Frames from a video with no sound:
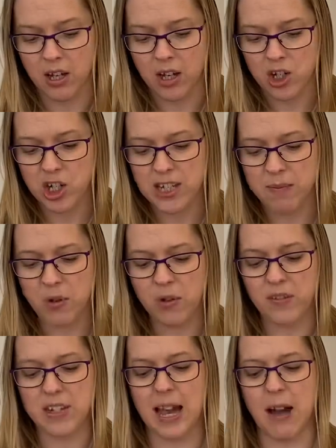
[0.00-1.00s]
She
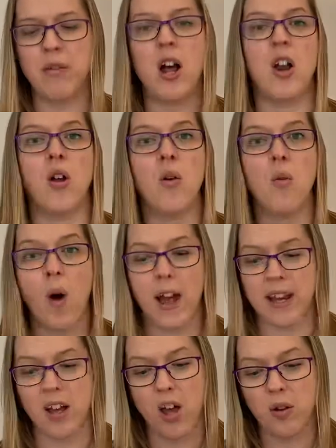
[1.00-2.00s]
smoothed down her long
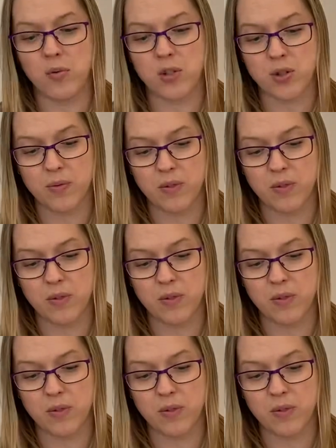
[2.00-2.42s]
white coat.